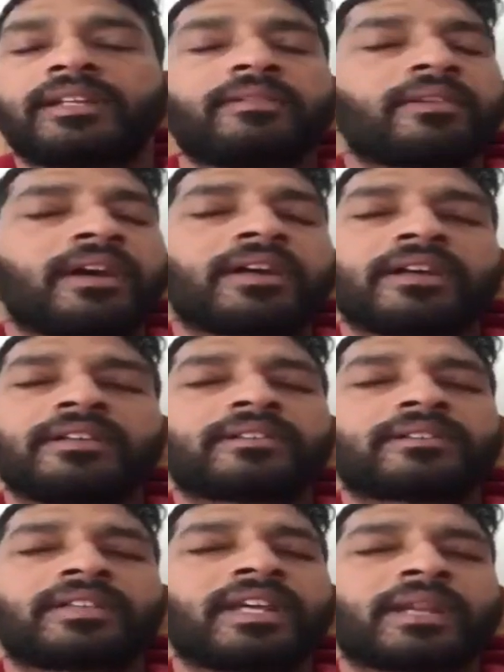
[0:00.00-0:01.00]
Niraya
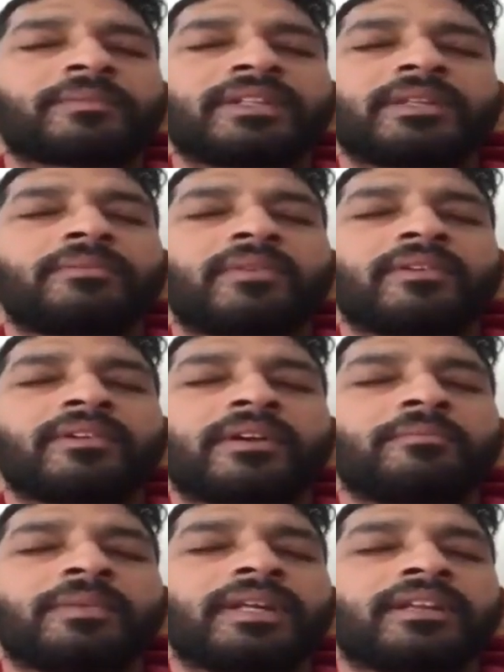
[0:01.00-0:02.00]
used to get up in the
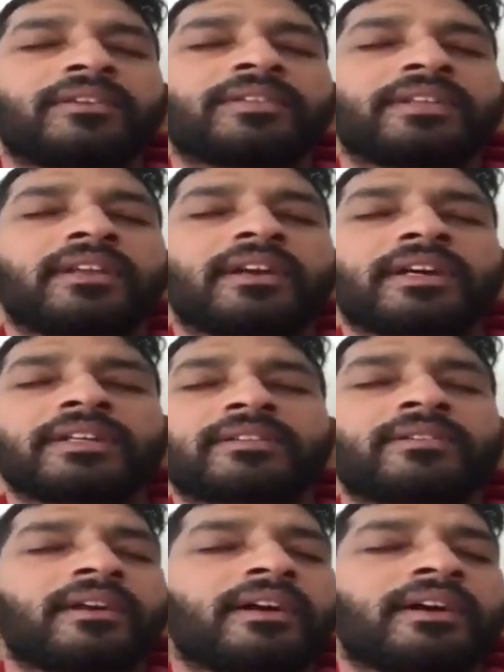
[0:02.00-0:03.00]
middle of the night,
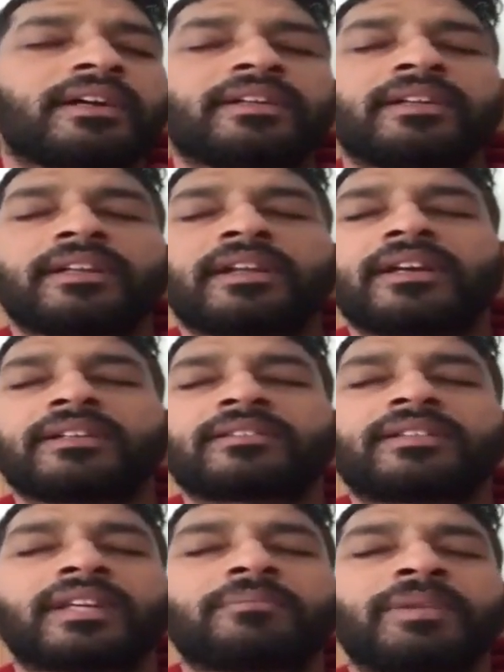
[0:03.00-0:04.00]
cry, and I
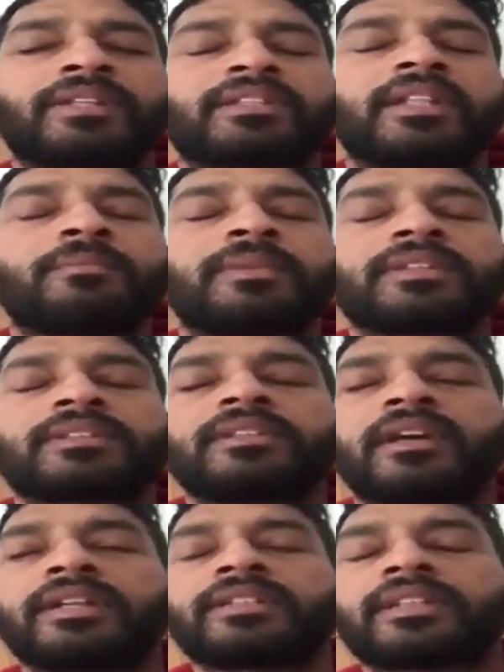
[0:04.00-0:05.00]
used to get a bit sleepless
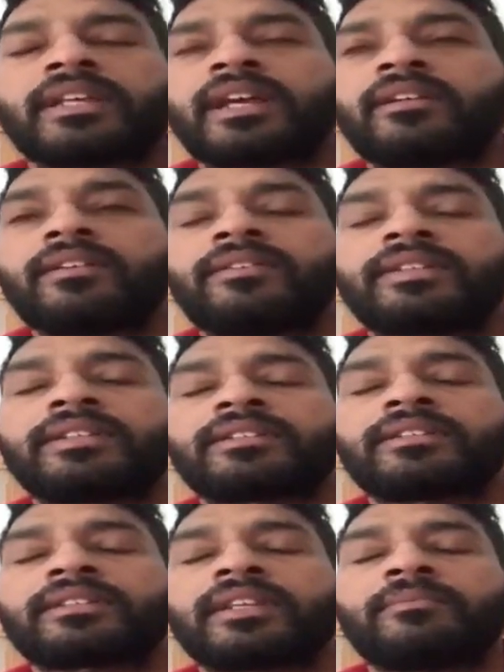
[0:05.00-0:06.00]
nights, and I always
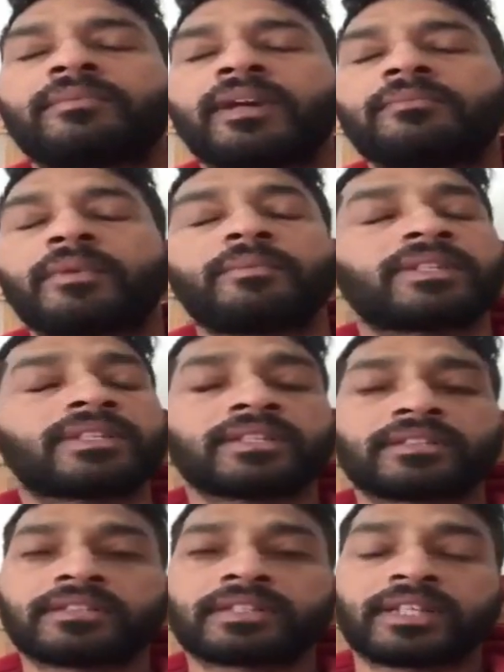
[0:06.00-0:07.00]
used to say, and my
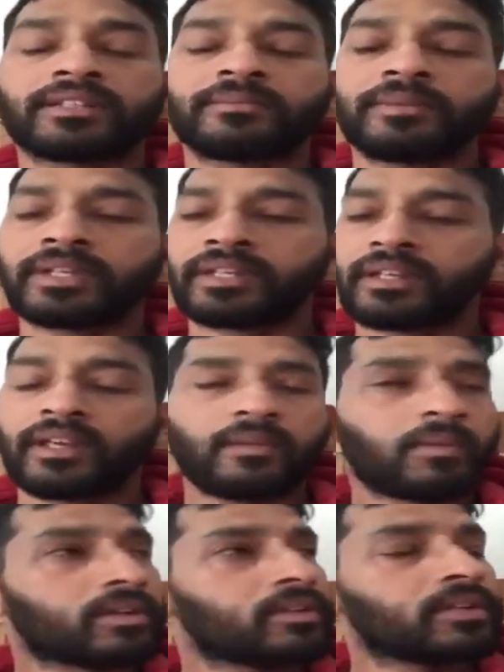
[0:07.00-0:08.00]
missus used to say to me,
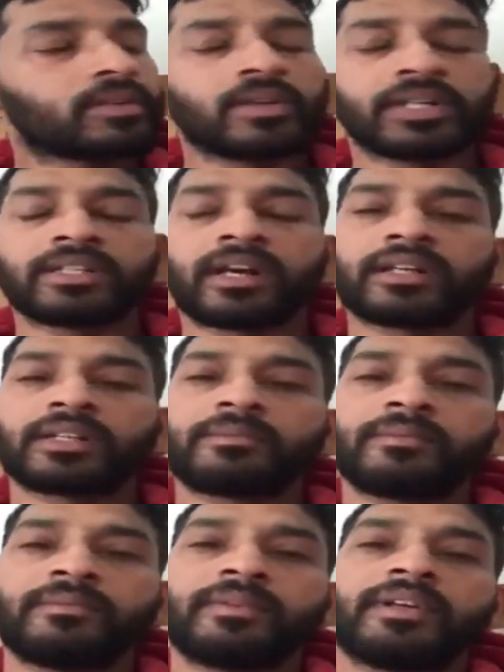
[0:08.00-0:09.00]
why don't you go in the
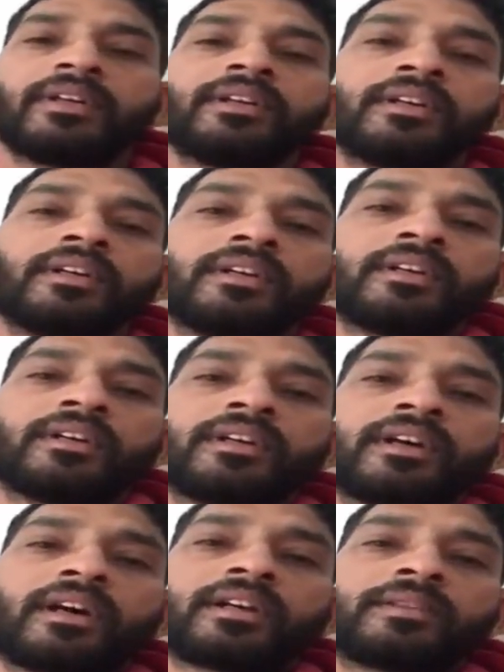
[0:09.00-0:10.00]

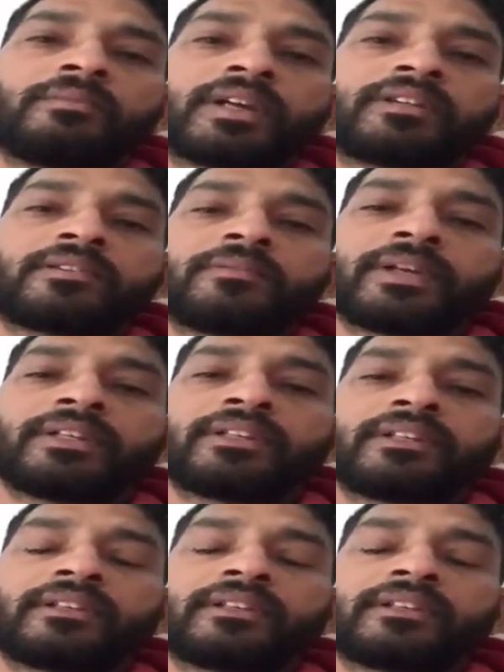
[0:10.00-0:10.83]
other bedroom and